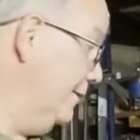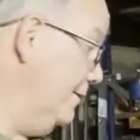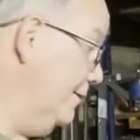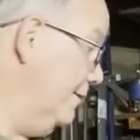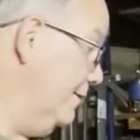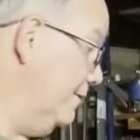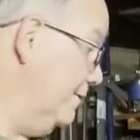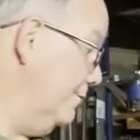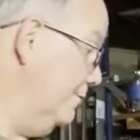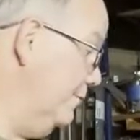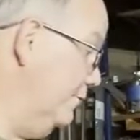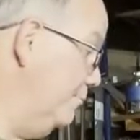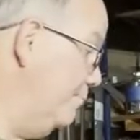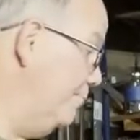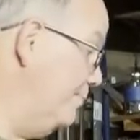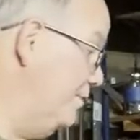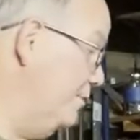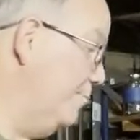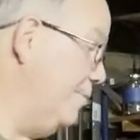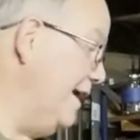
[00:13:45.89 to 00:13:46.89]
Uh, you,
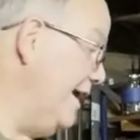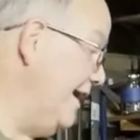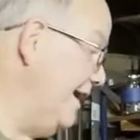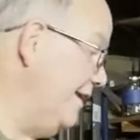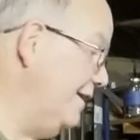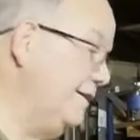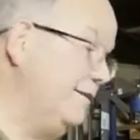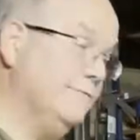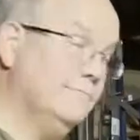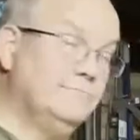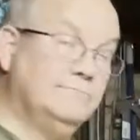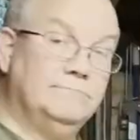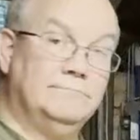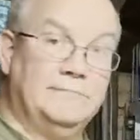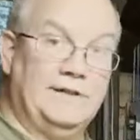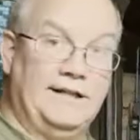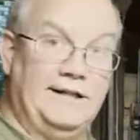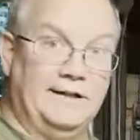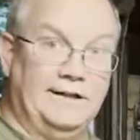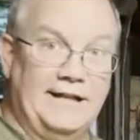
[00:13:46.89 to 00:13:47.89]
you buy it in,
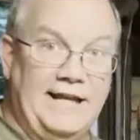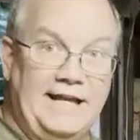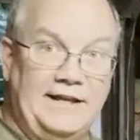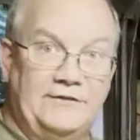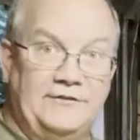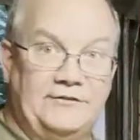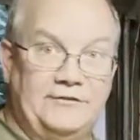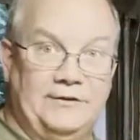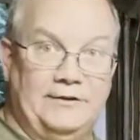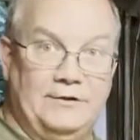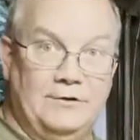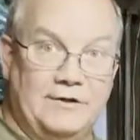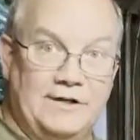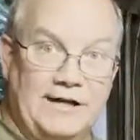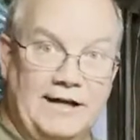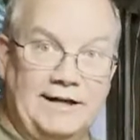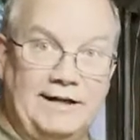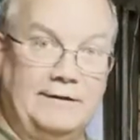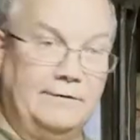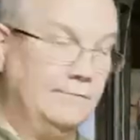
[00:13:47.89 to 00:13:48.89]
in lengths and you
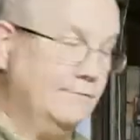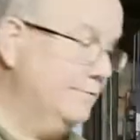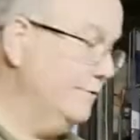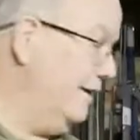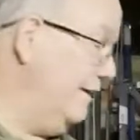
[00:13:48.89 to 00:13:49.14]
cut it